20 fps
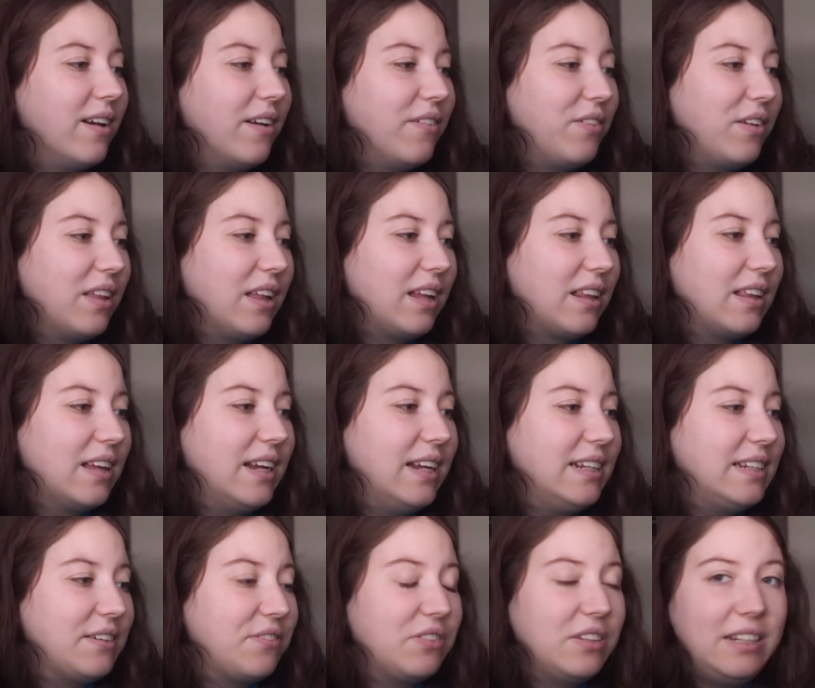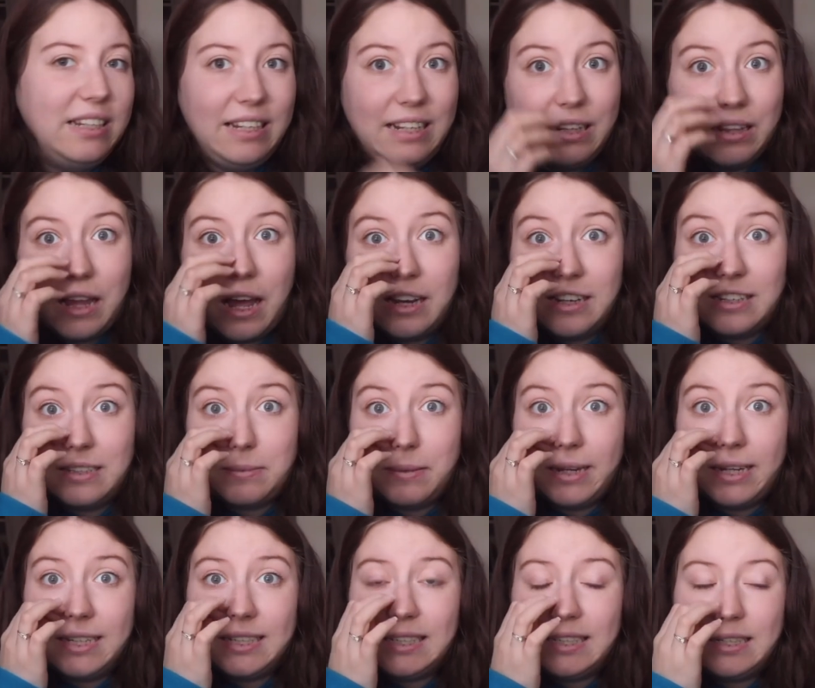feel like they definitely need a lot of
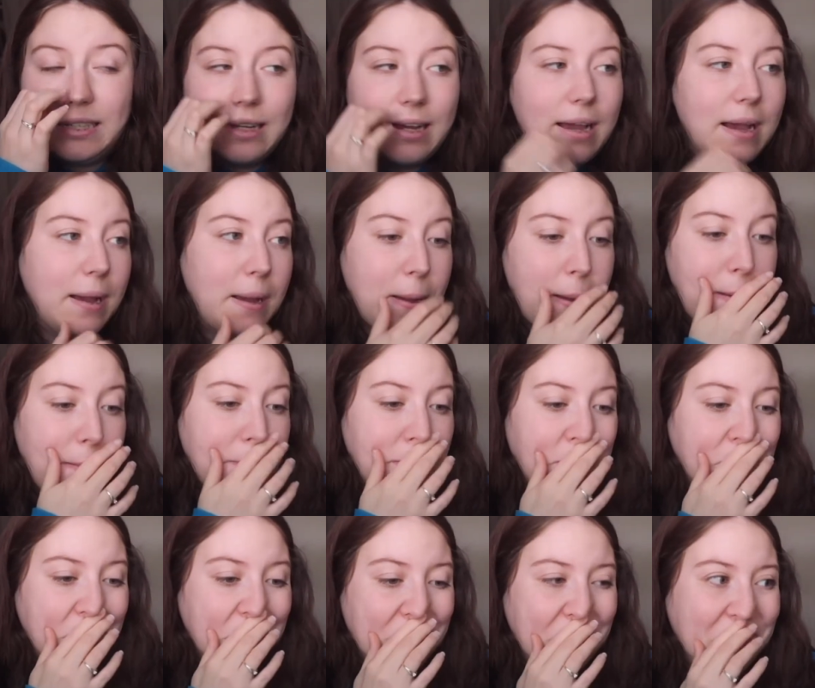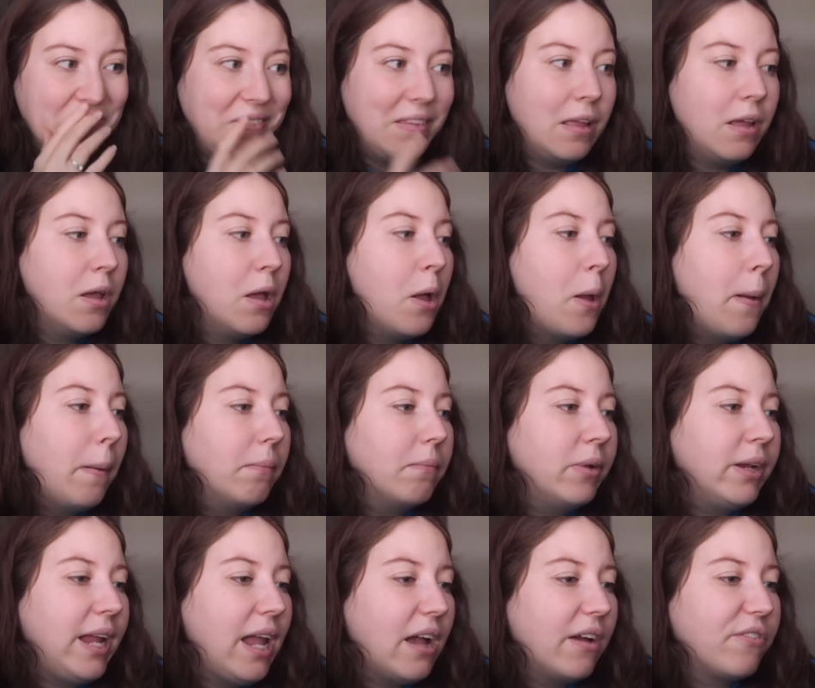space.
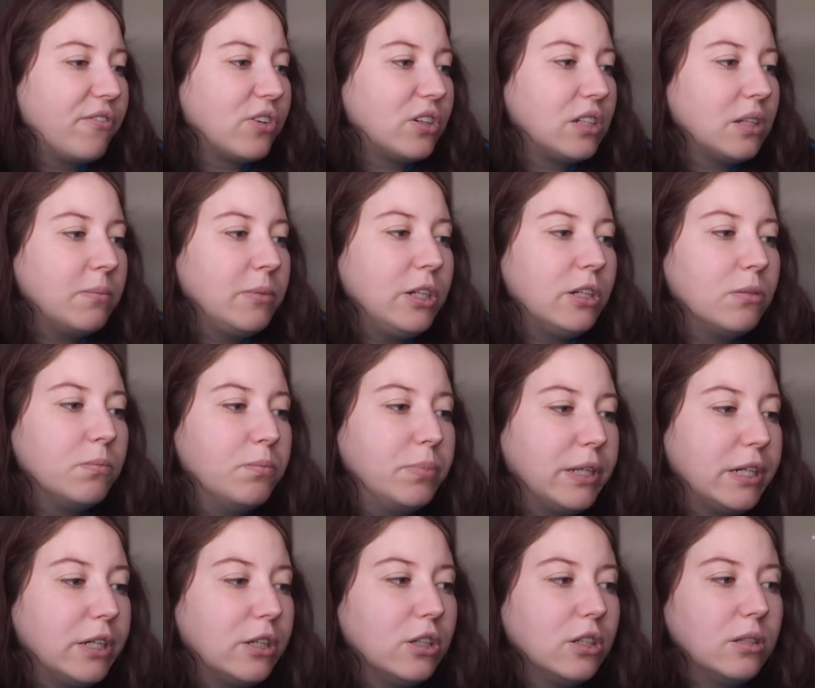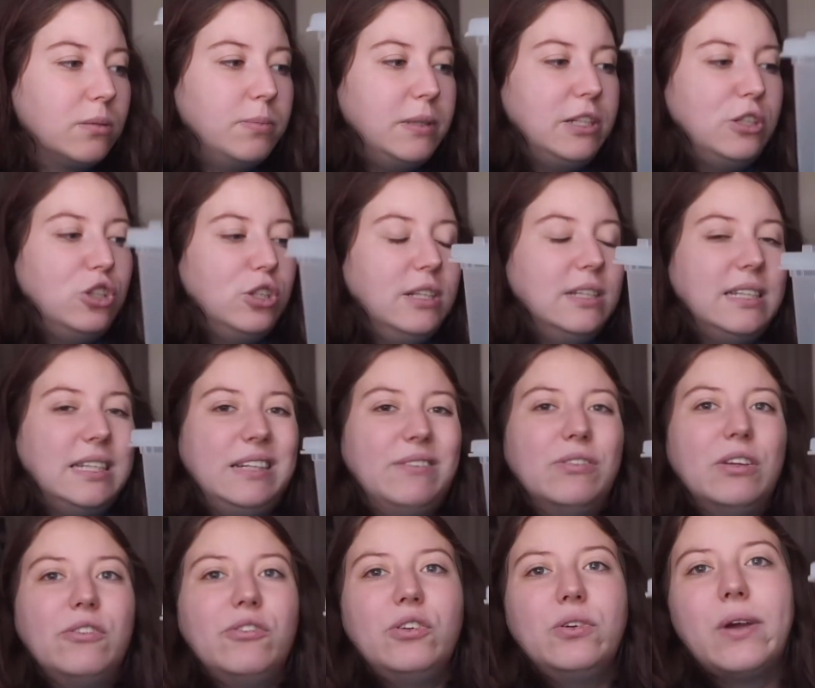But yeah, for some of your bigger species,
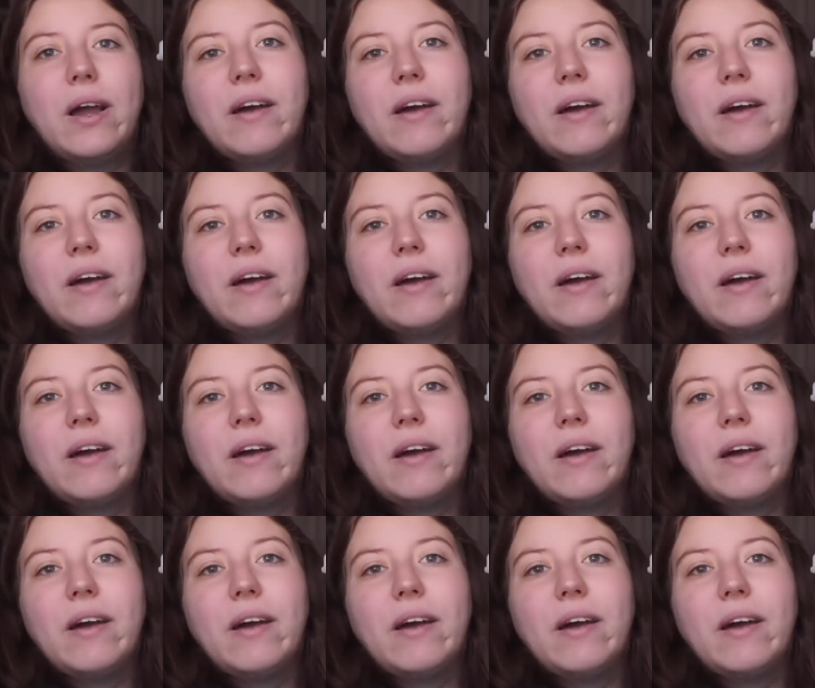even if you